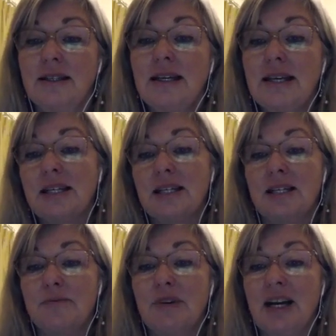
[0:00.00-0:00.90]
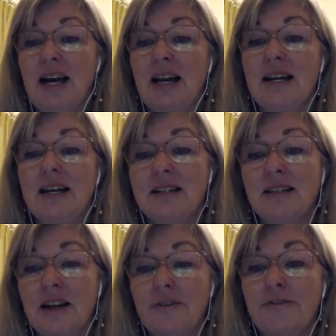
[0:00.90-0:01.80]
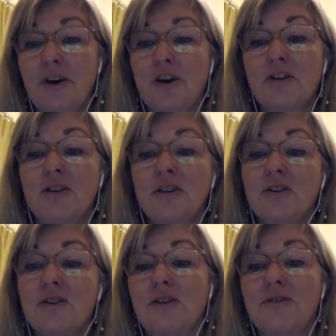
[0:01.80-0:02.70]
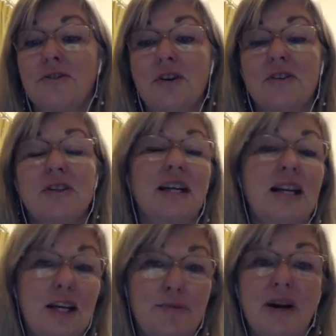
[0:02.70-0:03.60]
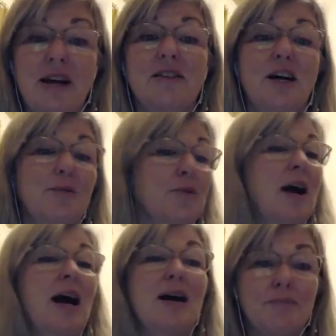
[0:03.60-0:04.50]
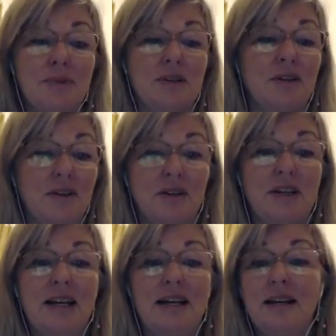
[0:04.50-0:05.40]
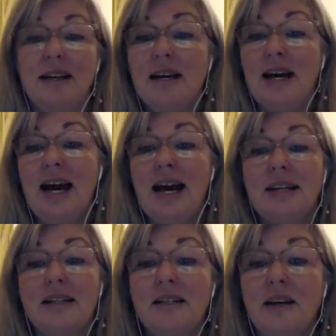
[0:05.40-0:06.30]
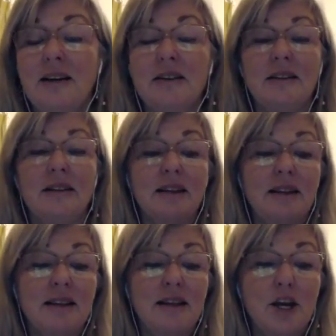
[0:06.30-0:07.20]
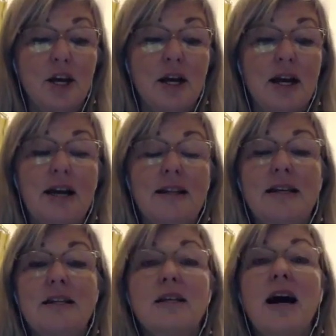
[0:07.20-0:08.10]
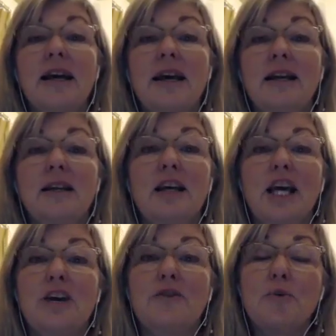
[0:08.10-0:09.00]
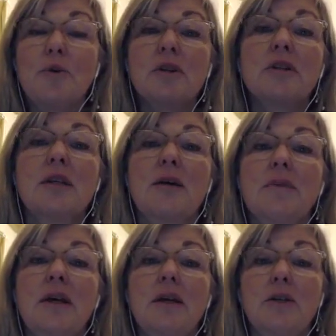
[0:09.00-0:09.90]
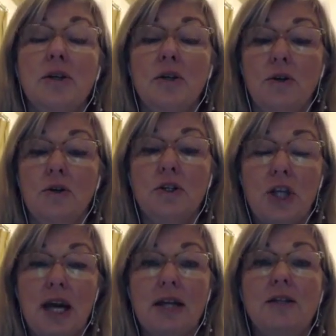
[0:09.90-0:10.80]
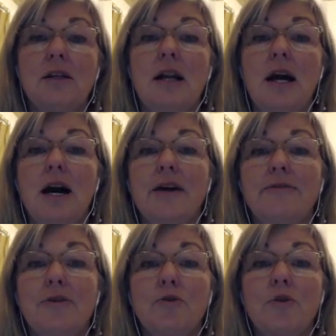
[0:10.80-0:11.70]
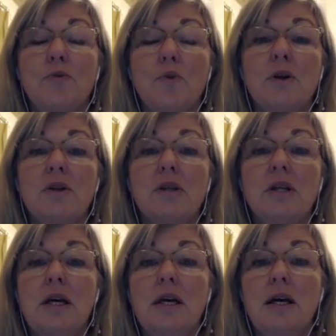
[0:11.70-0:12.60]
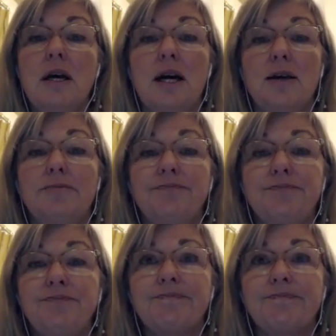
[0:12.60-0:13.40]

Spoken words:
Yes, Michaela, it's focus on yourself first and lead by example. Absolutely. And, you know, it's like anything. If we want something to change in life, or if we want to